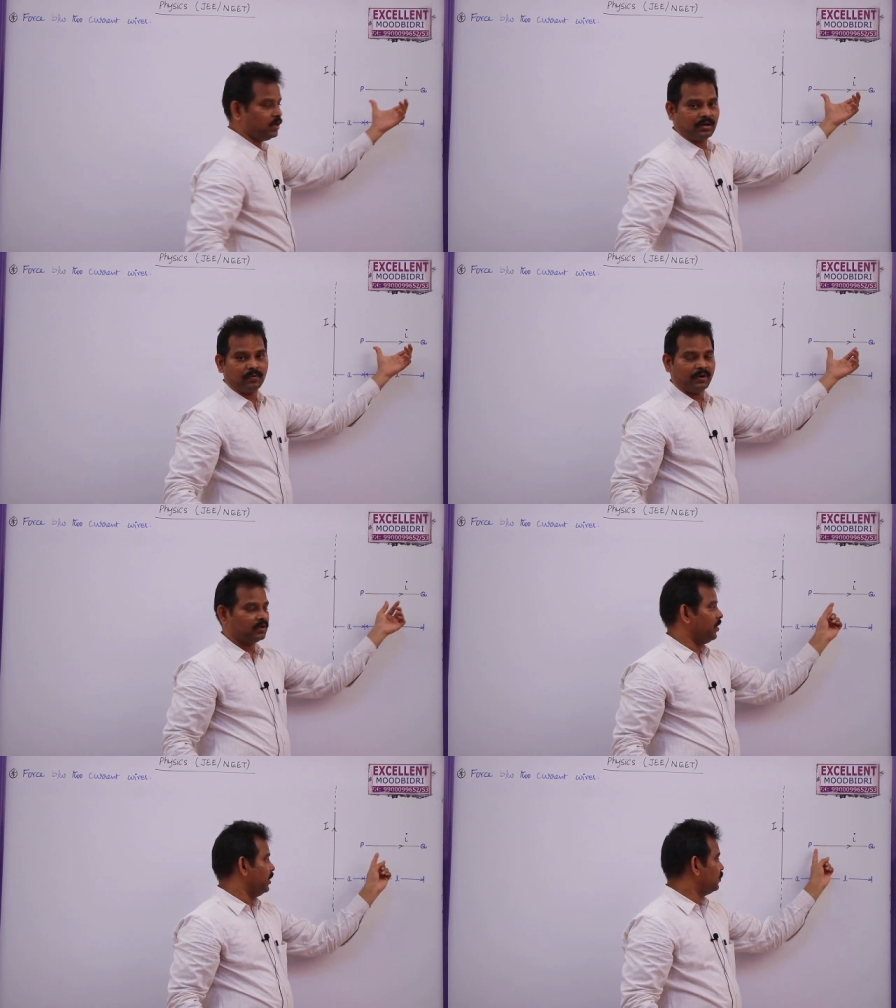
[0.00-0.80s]
not infinite
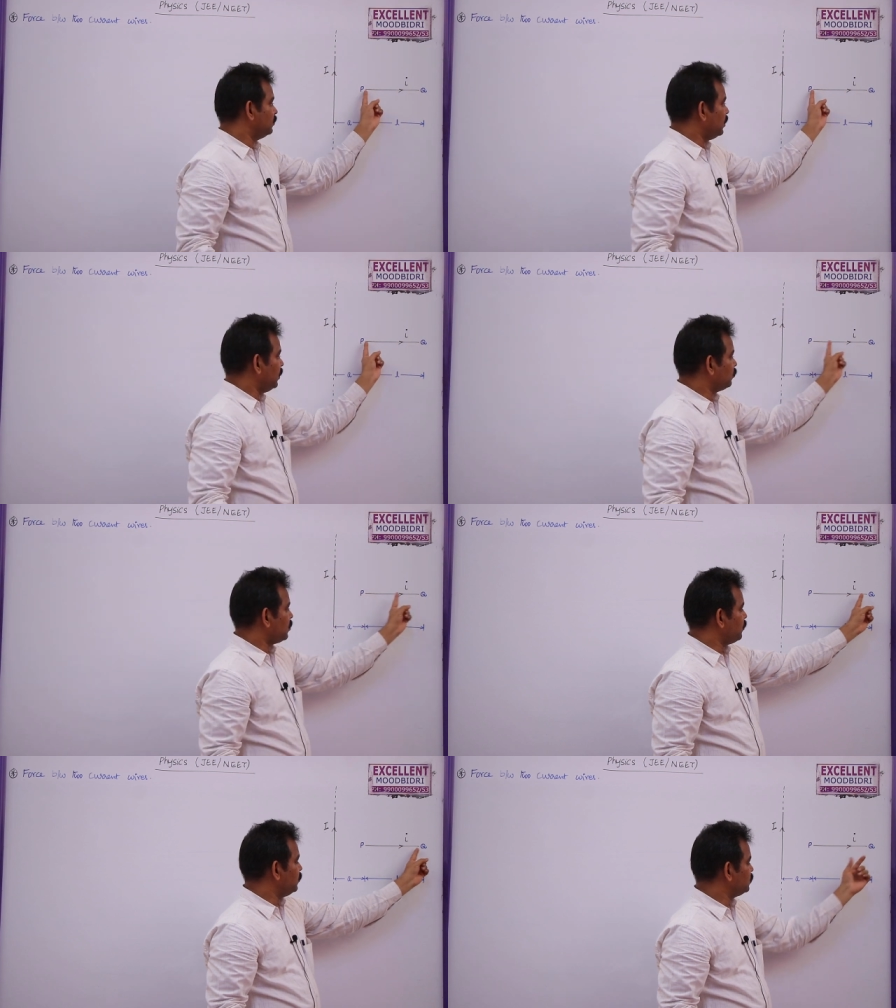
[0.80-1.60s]
wire. The length
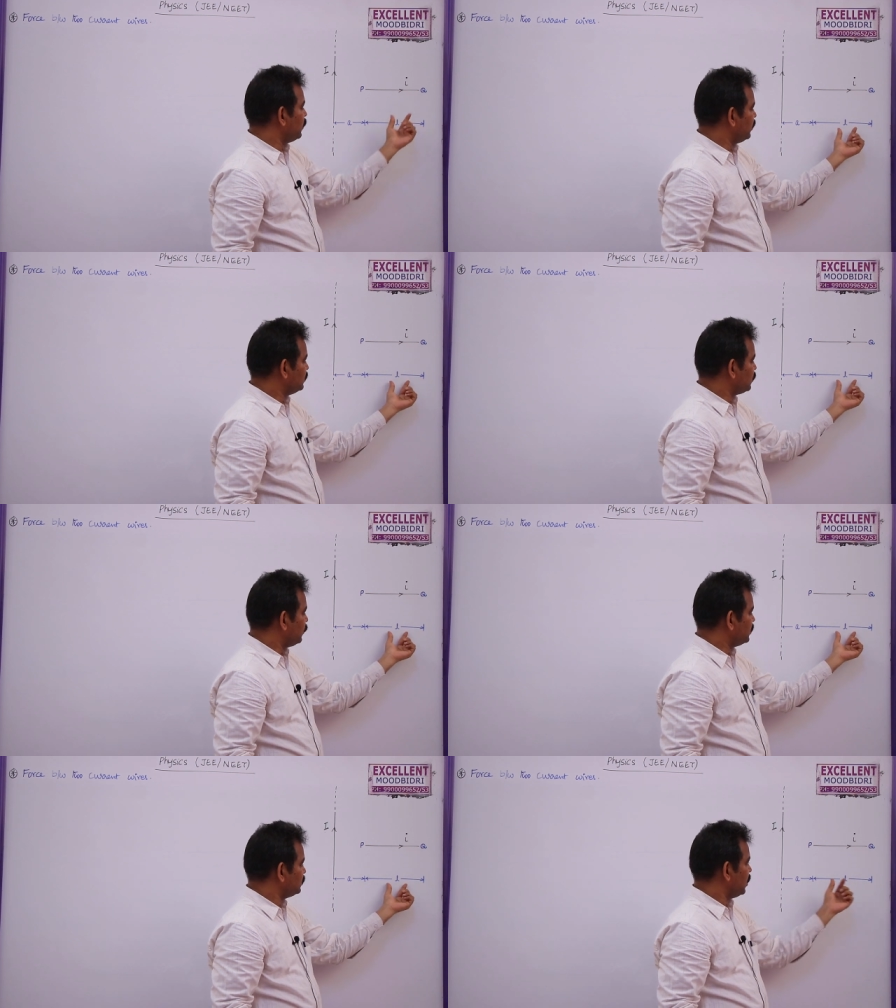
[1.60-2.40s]
of this wire is
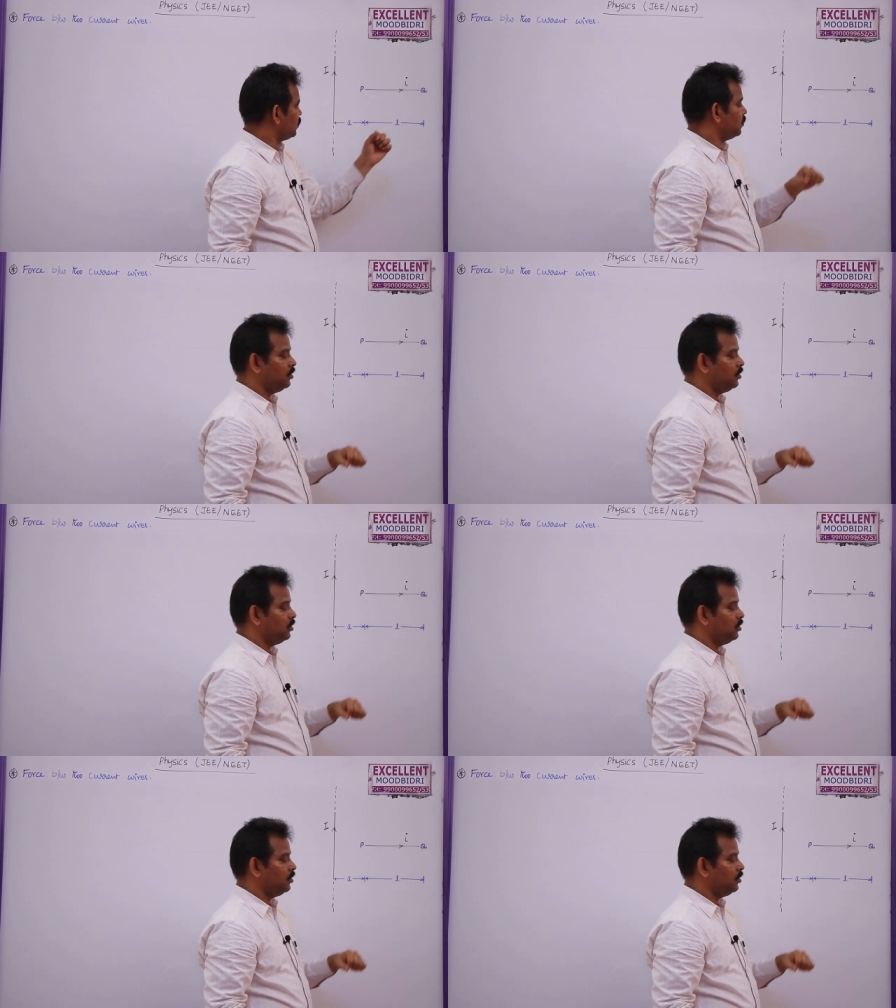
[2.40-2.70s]
given as L.